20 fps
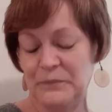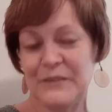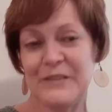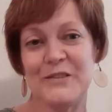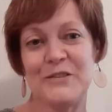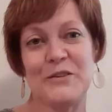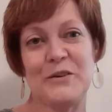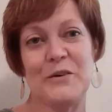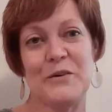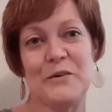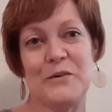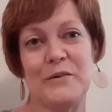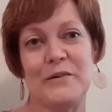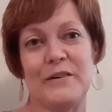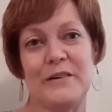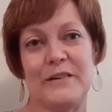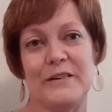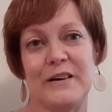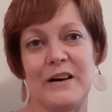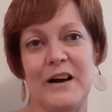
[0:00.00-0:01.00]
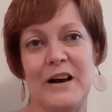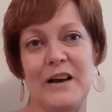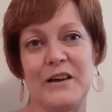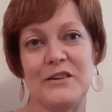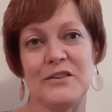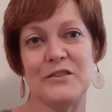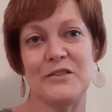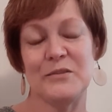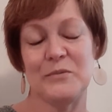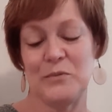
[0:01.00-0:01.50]
So I
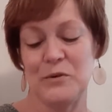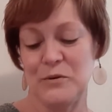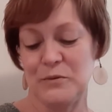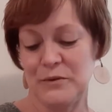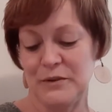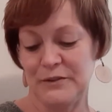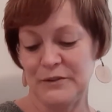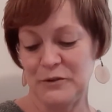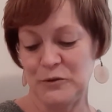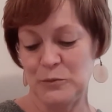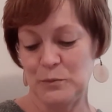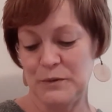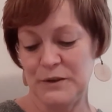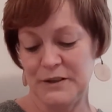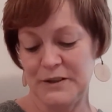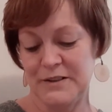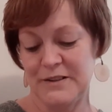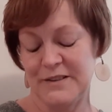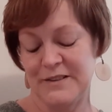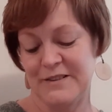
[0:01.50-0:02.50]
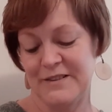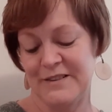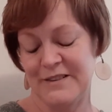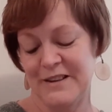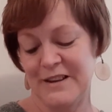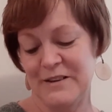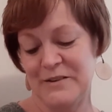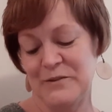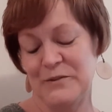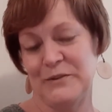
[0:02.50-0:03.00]
just wrote a little bit
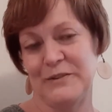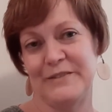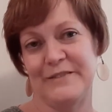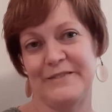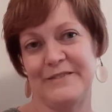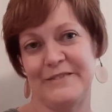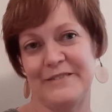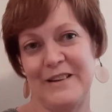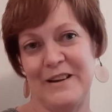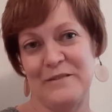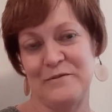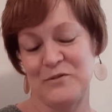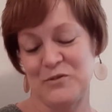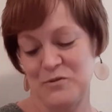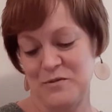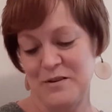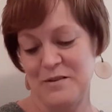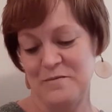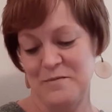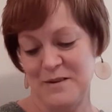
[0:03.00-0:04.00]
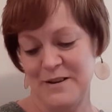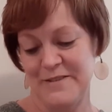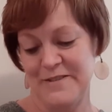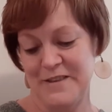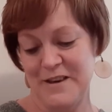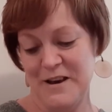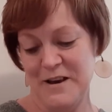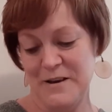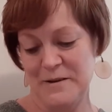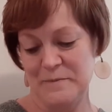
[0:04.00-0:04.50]
down after I read
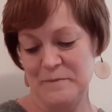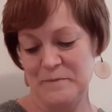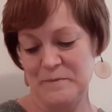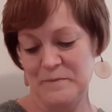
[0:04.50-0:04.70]
that.